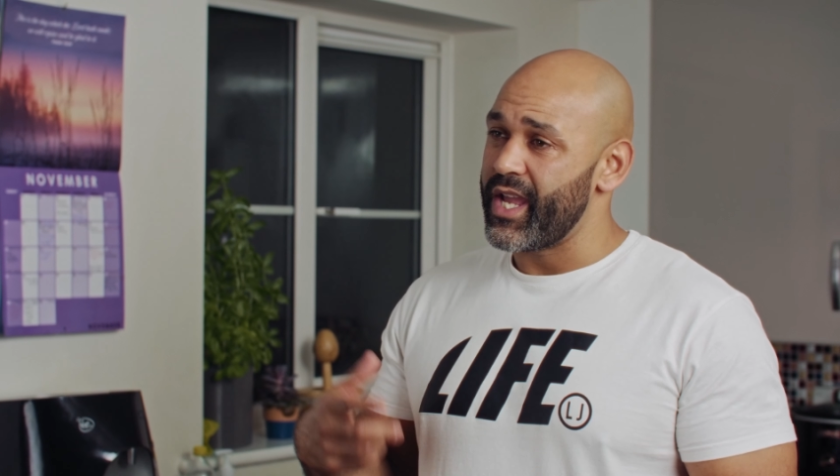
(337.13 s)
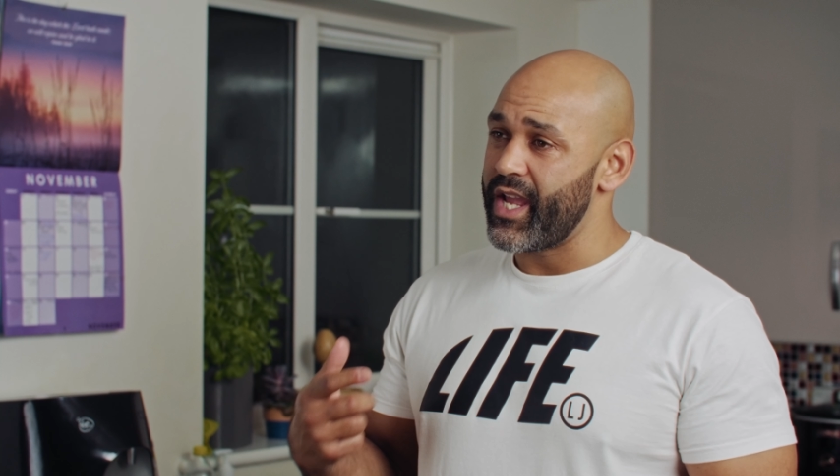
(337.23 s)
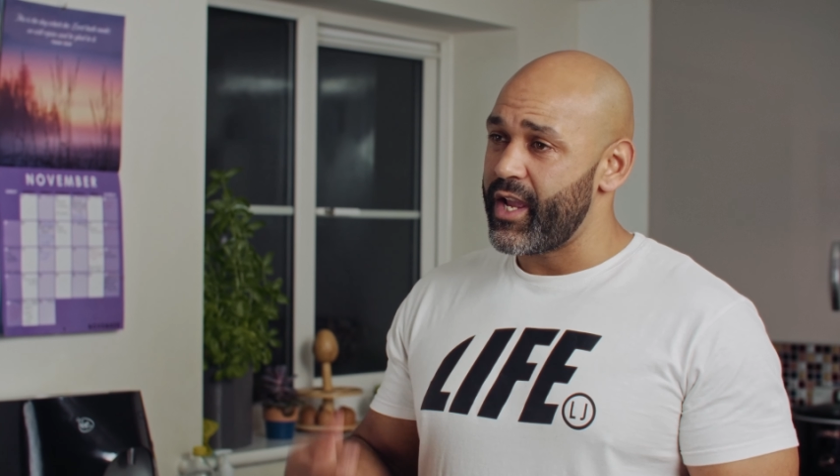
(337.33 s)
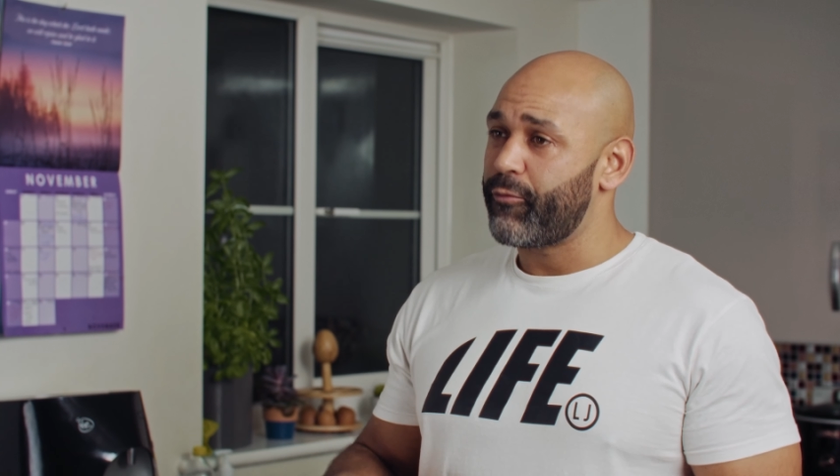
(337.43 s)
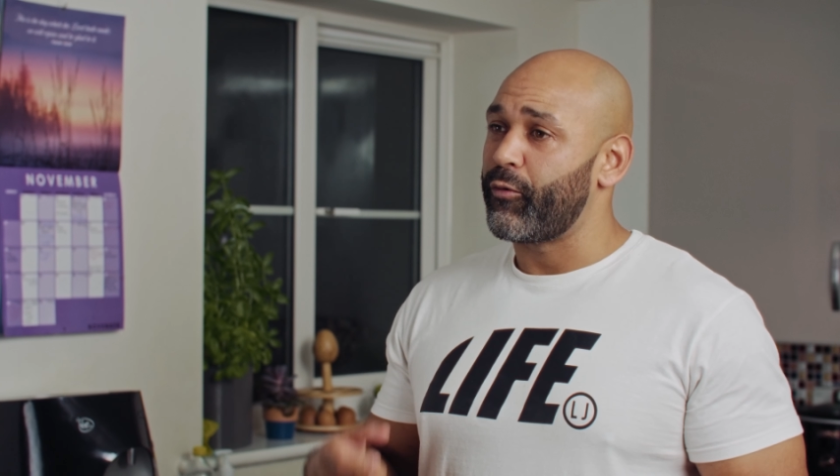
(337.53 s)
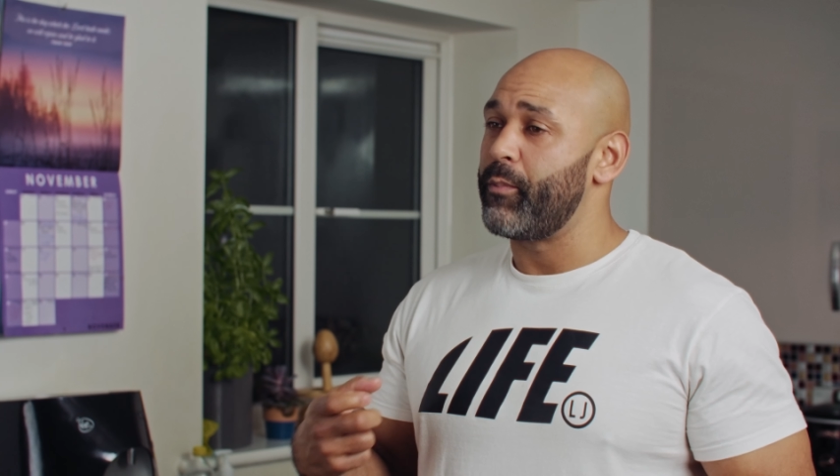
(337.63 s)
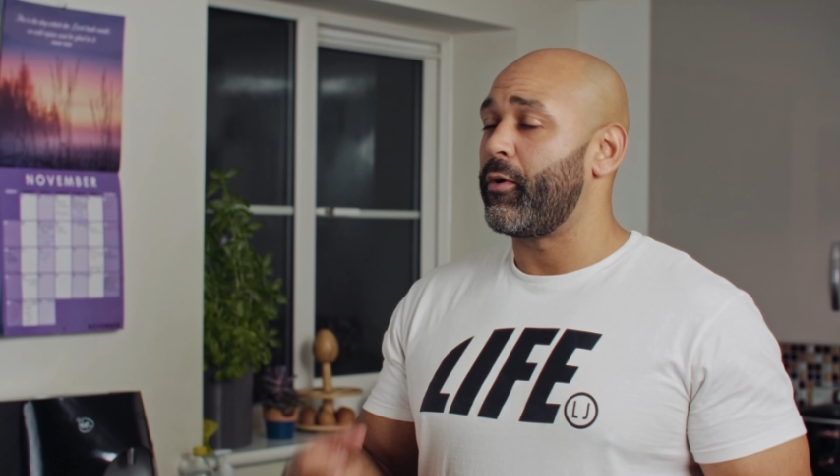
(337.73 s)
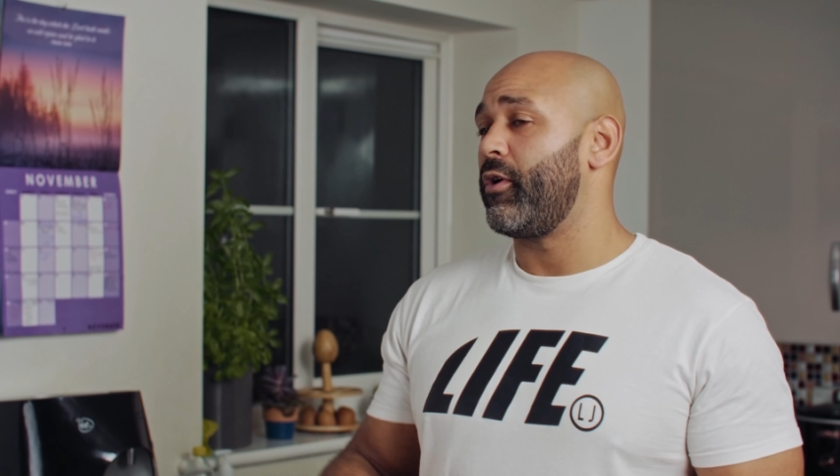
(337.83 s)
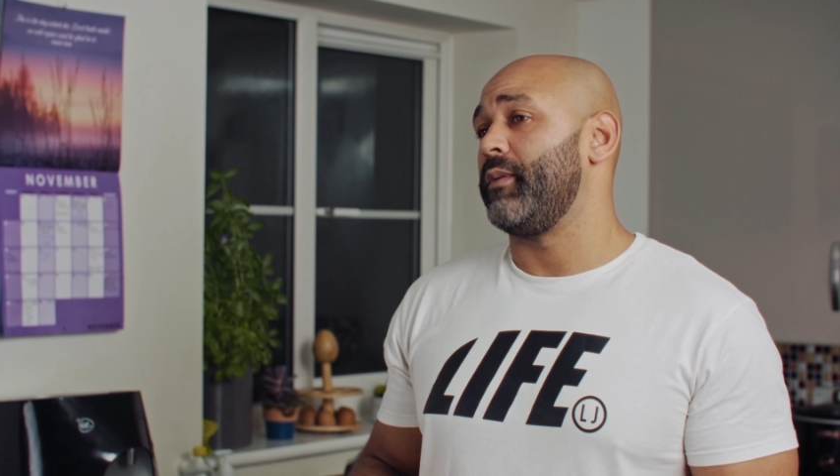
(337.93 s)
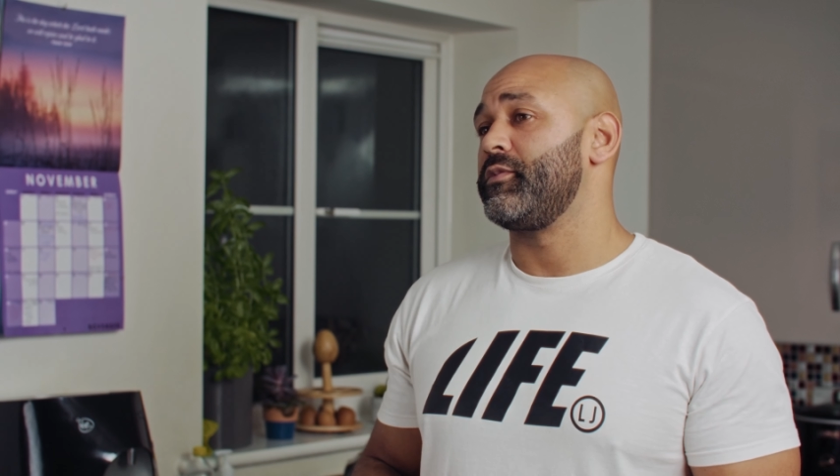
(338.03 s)
If we
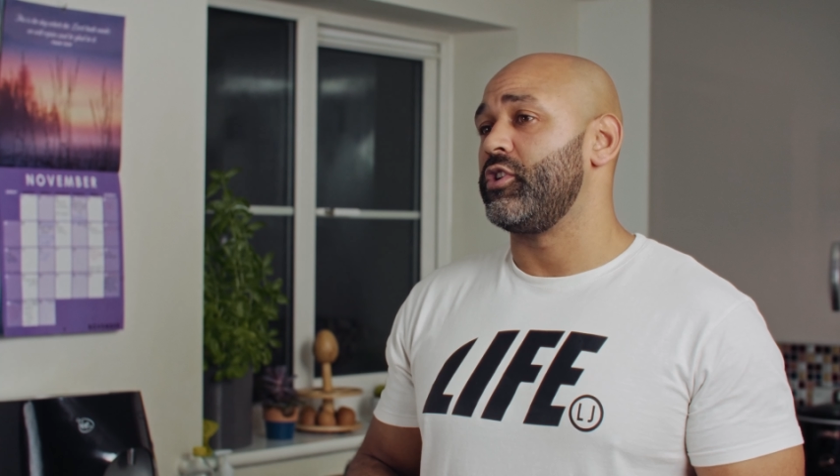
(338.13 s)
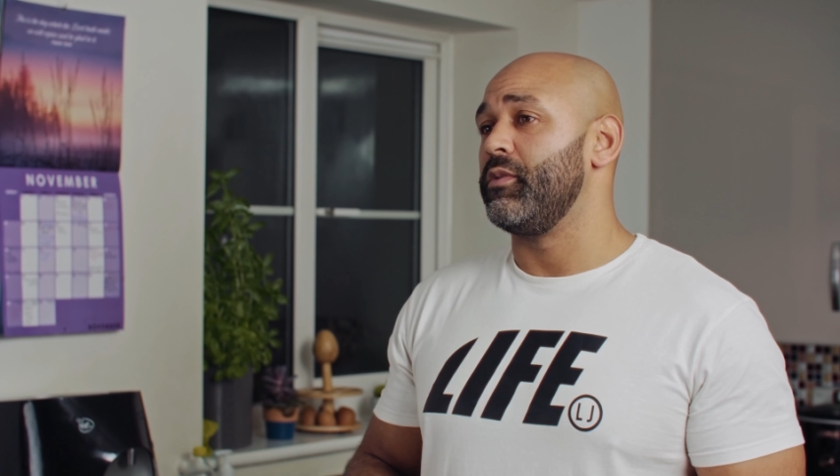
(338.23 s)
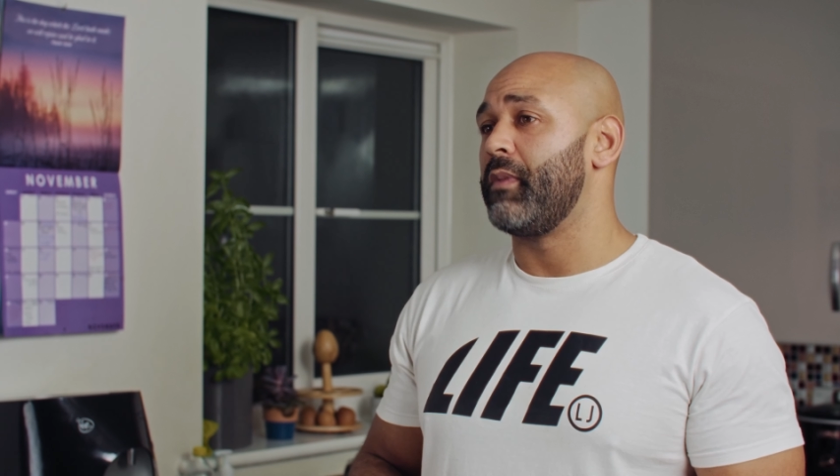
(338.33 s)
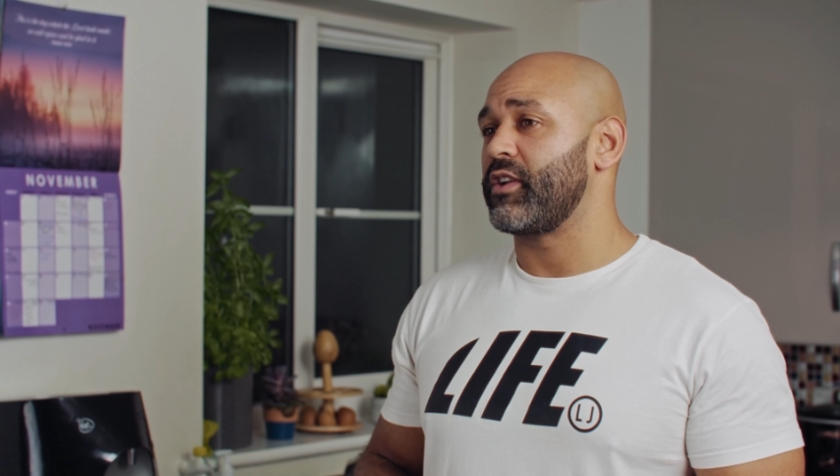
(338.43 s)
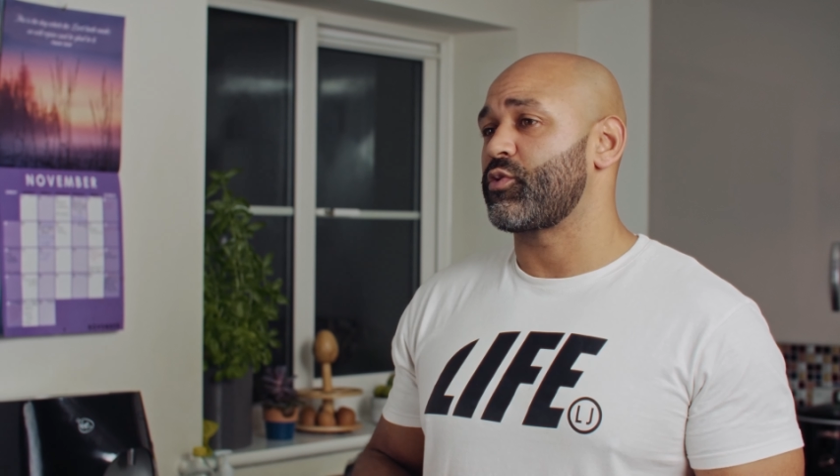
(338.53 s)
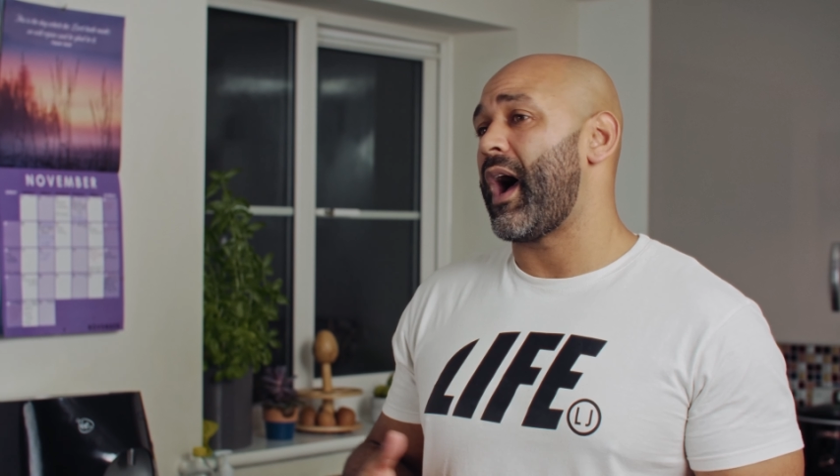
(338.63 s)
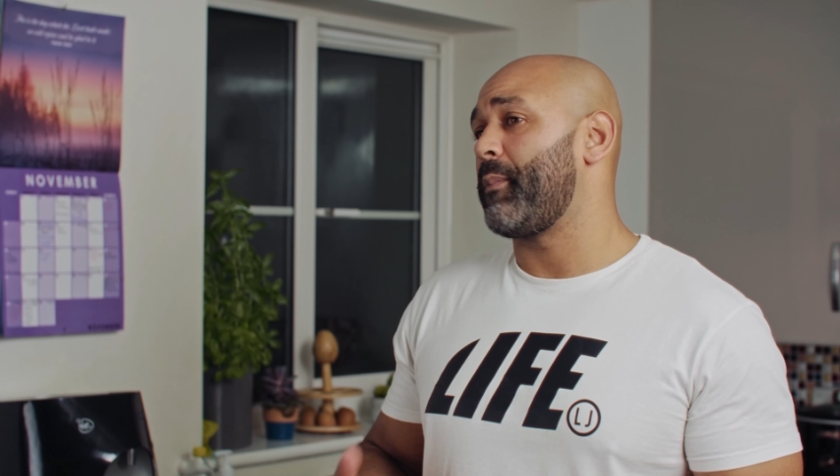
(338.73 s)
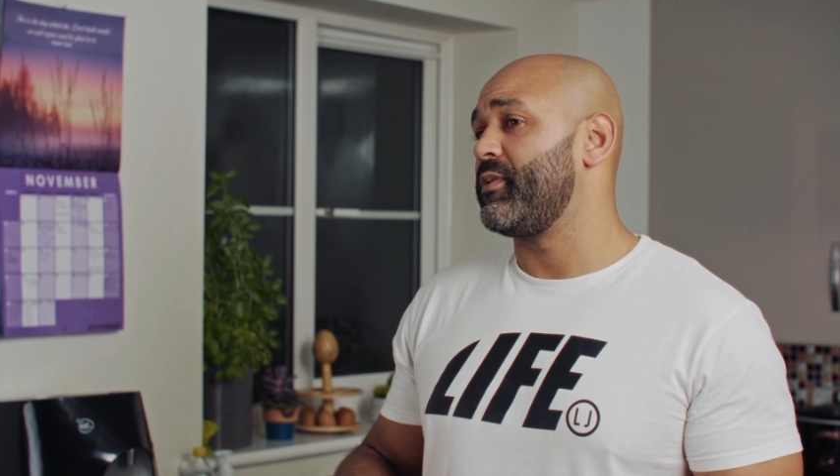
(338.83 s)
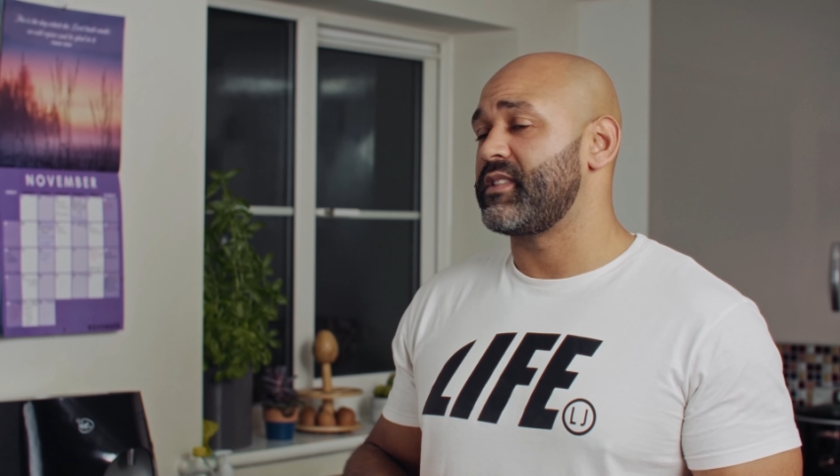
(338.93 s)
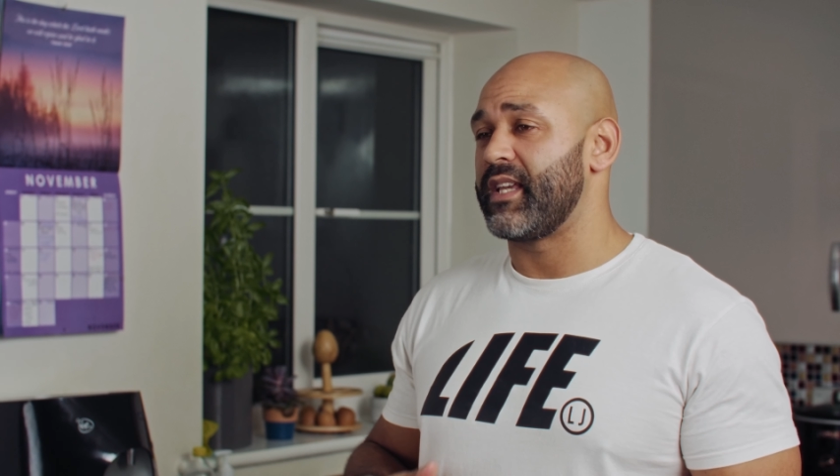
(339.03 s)
boil them too much, what
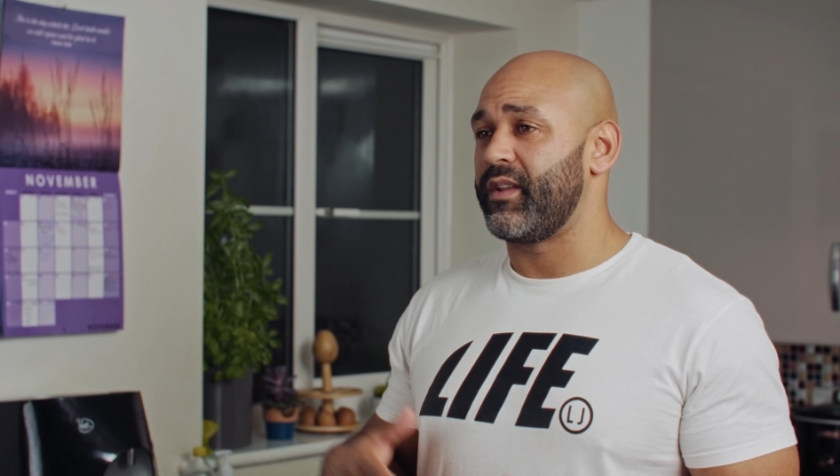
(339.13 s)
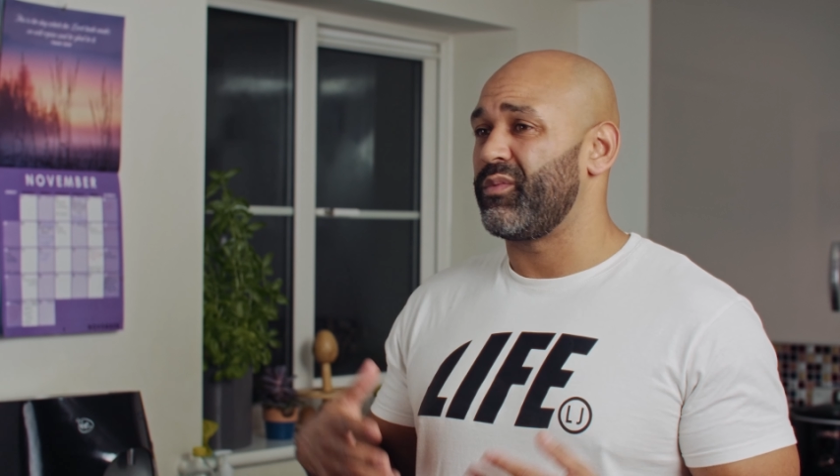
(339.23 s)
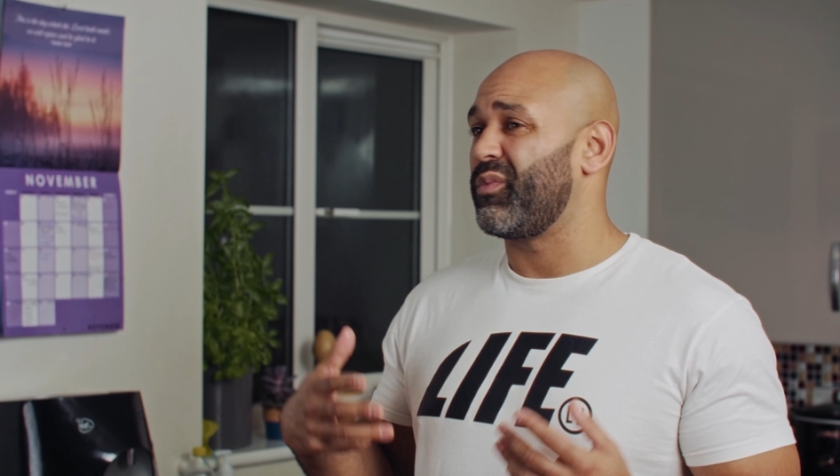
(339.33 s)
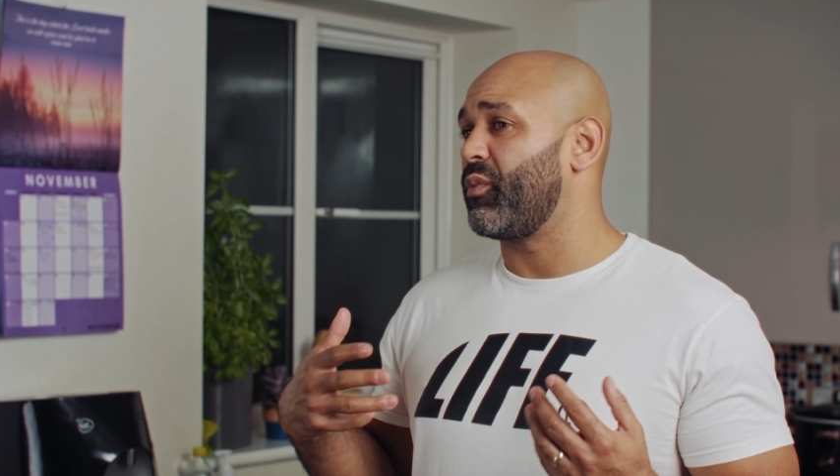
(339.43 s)
happens then?